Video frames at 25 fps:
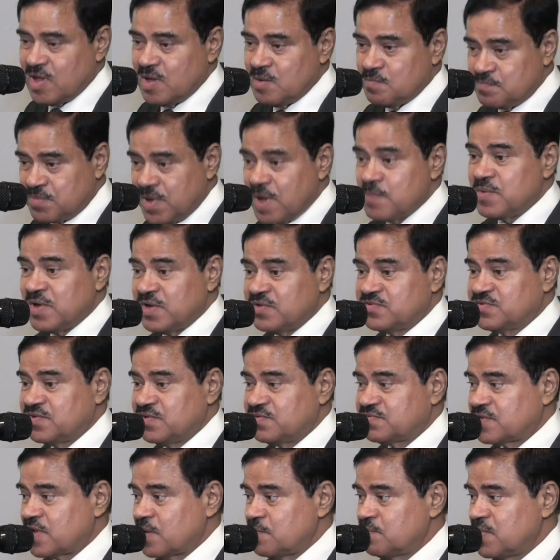payment
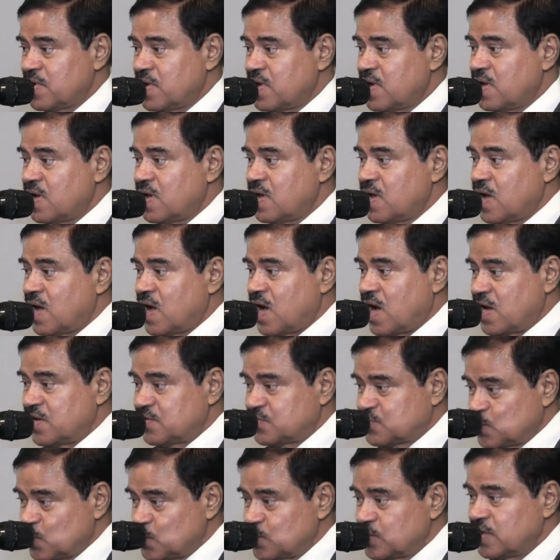system, I
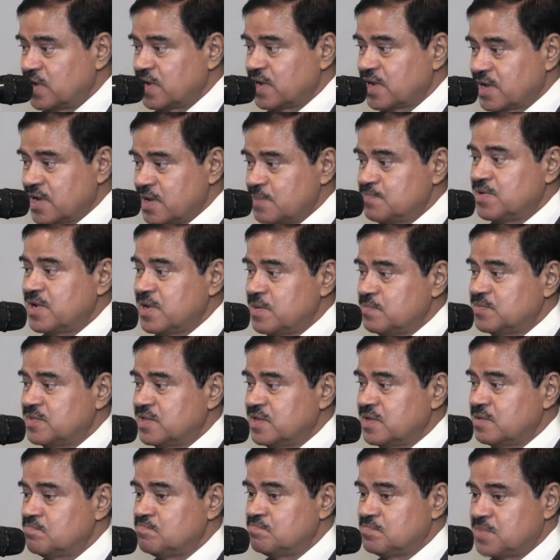should give him
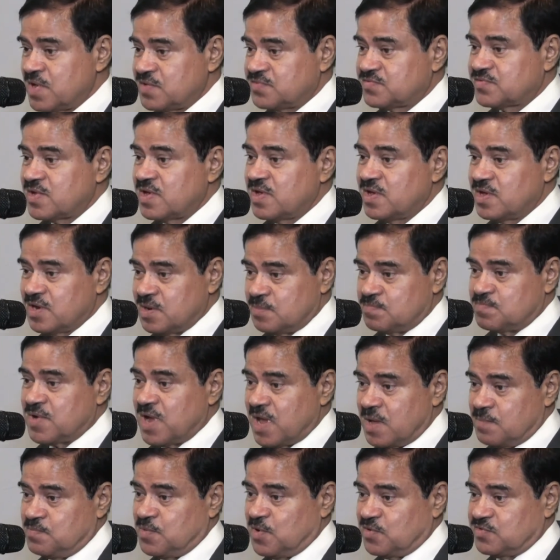the best
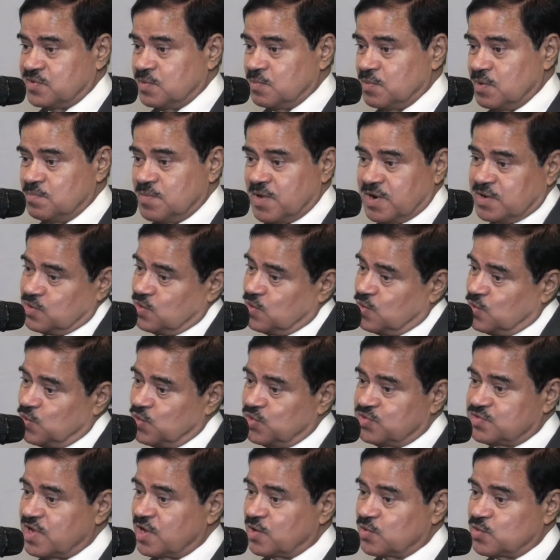reply possible but
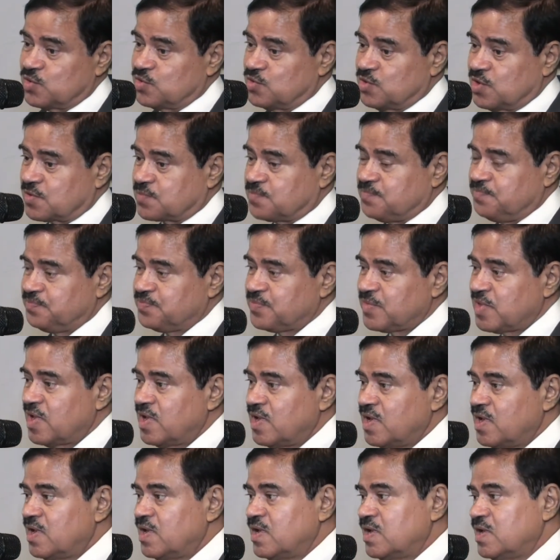which I could not.
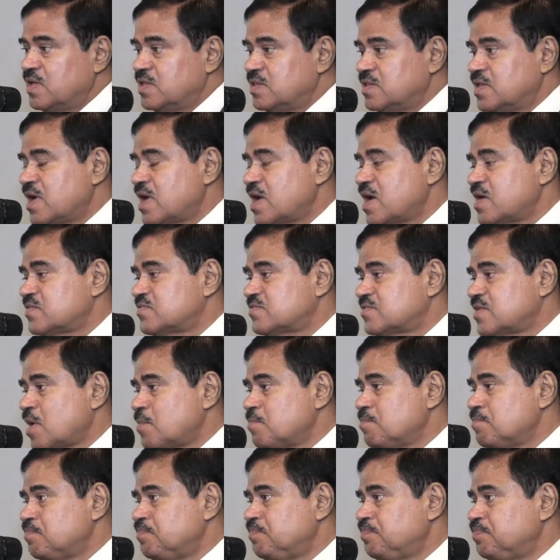There are
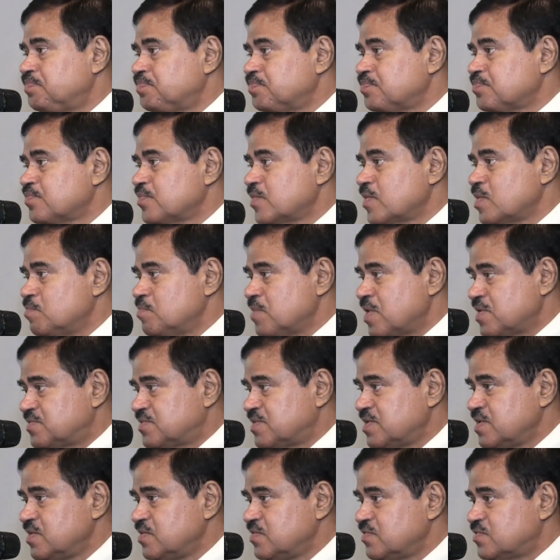some mm,
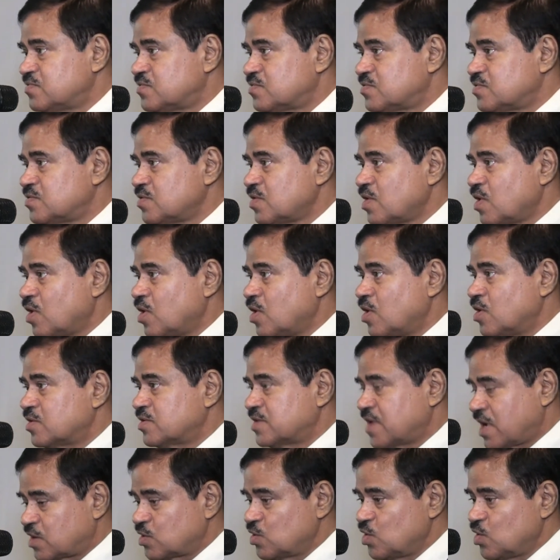machines or
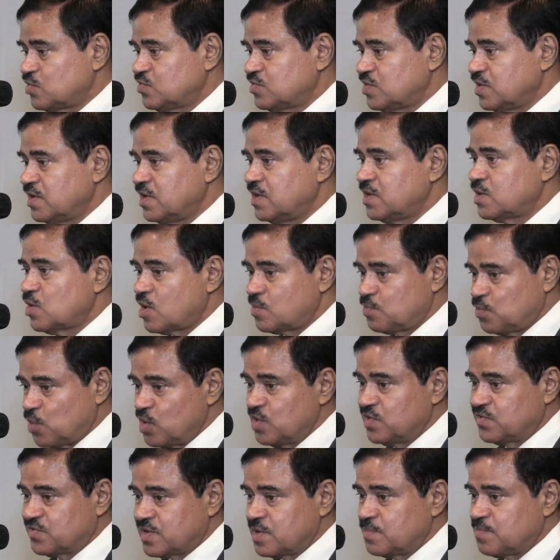technology in our
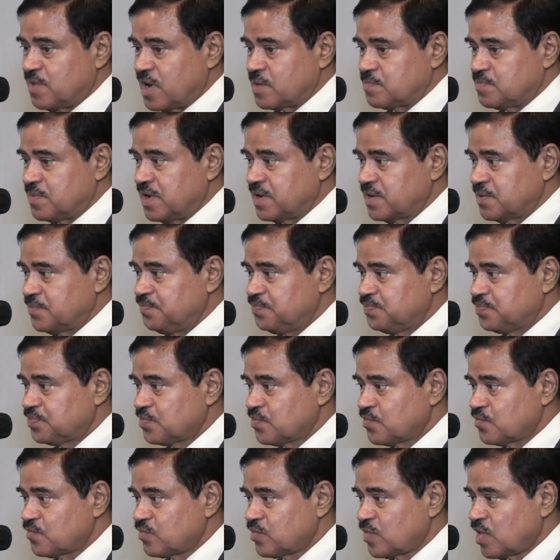police department
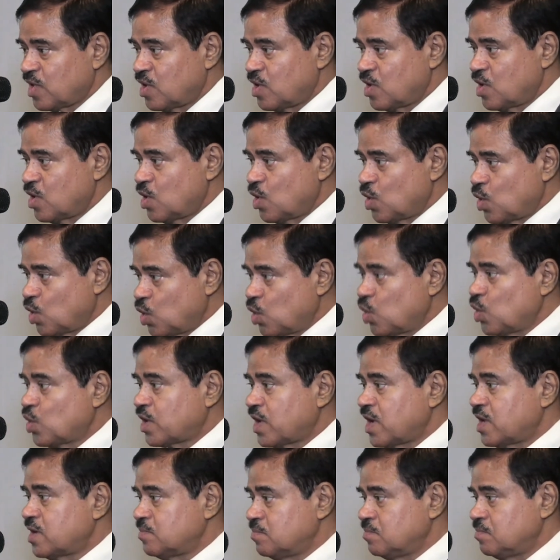who
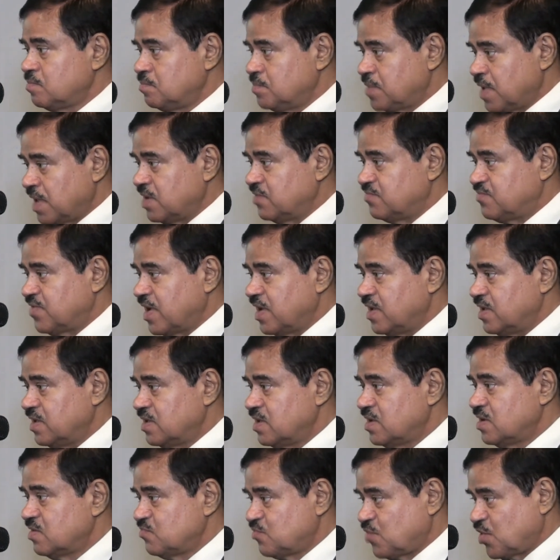can verify
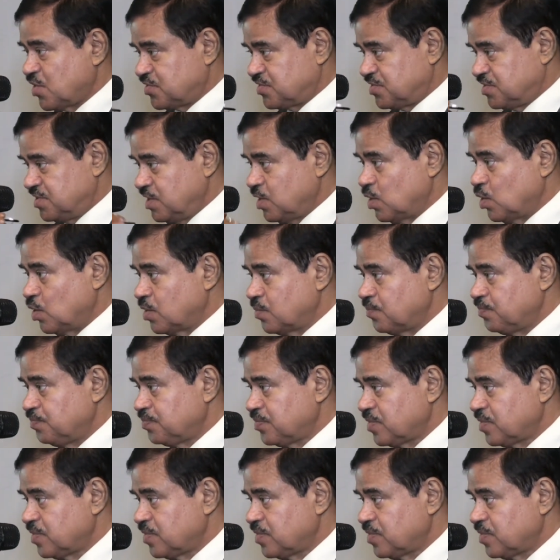for sure